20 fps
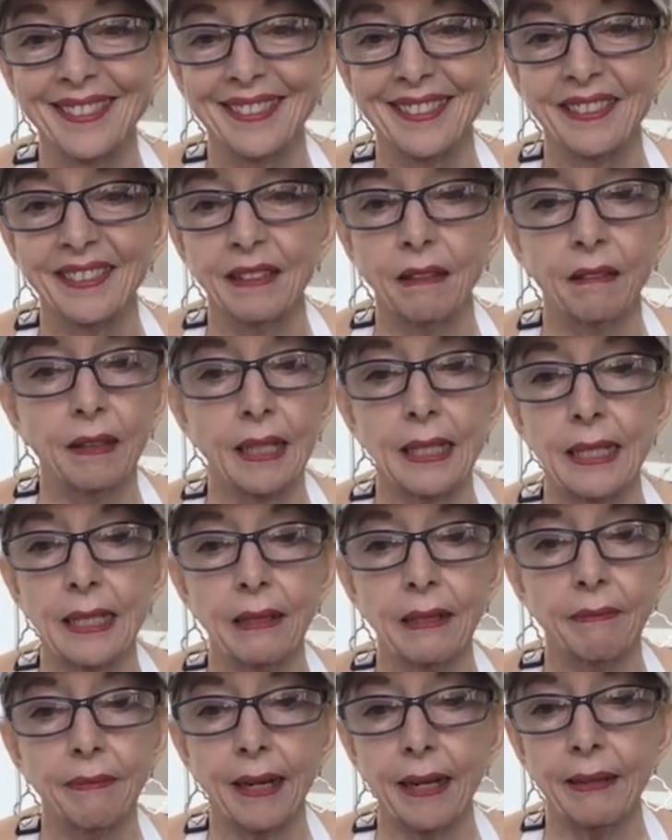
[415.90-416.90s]
Don't listen
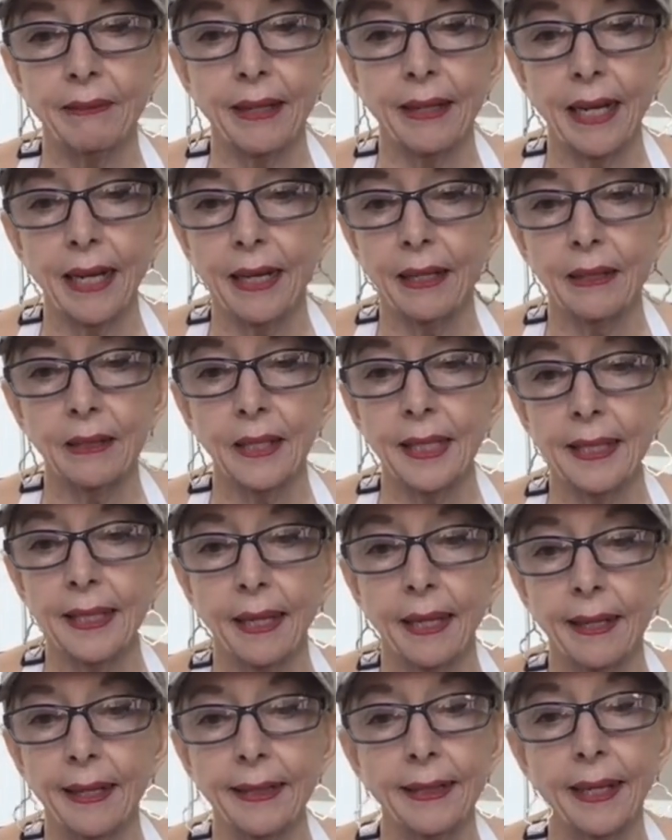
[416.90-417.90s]
to Ray. She's
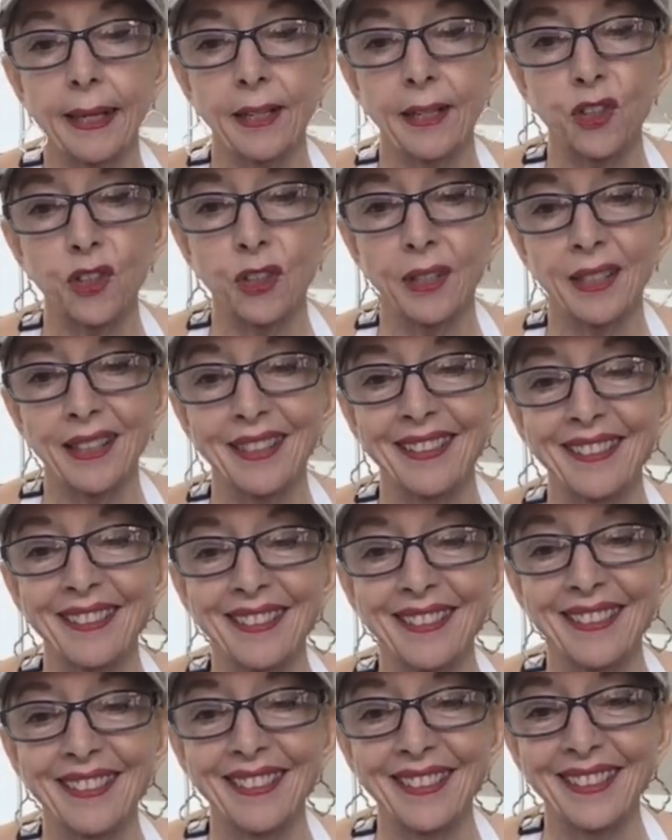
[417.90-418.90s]
on a tangent.
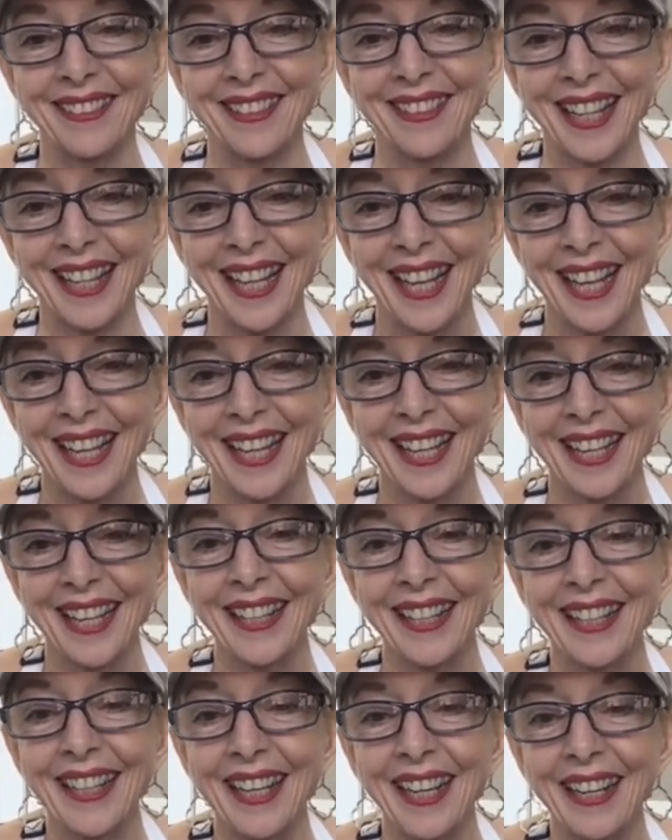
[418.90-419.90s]

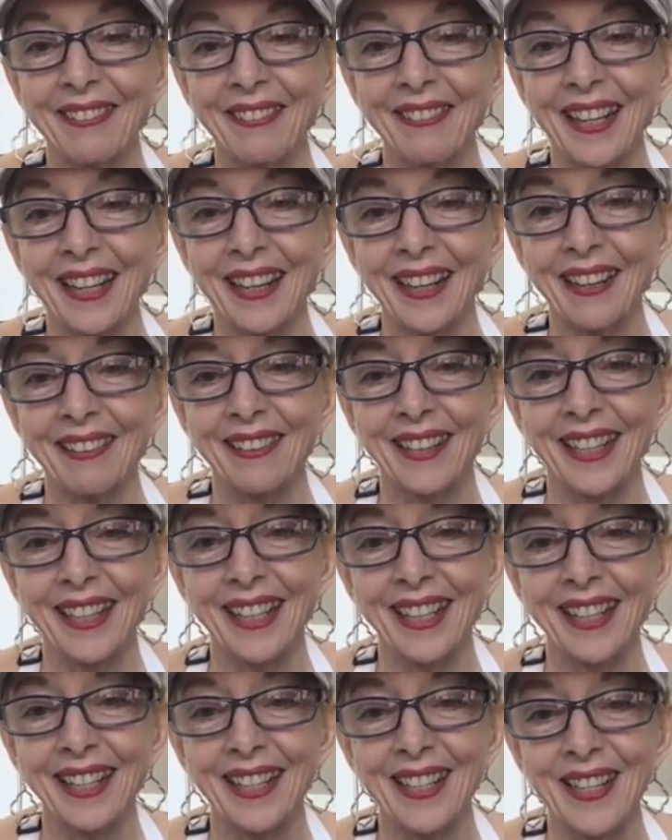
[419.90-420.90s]
There we go.
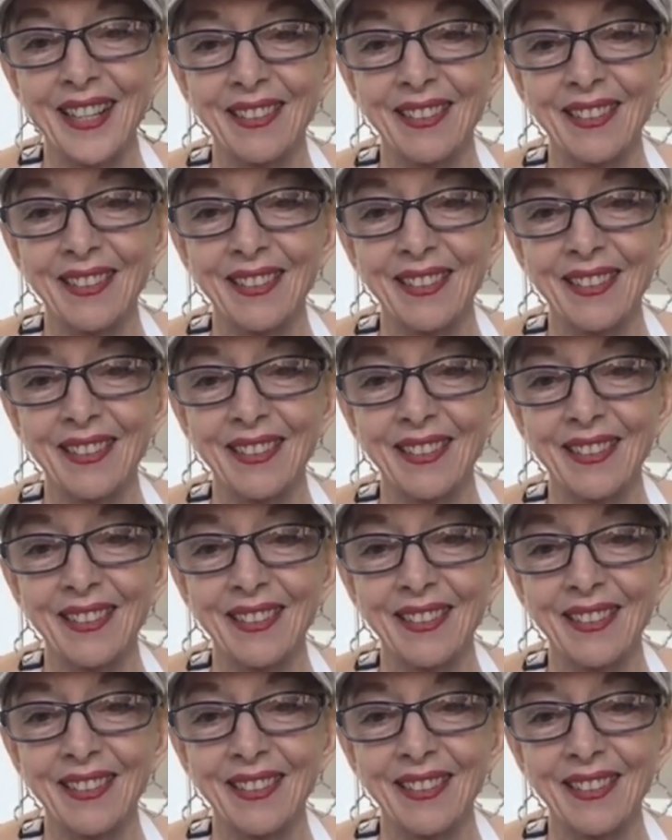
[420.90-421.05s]
2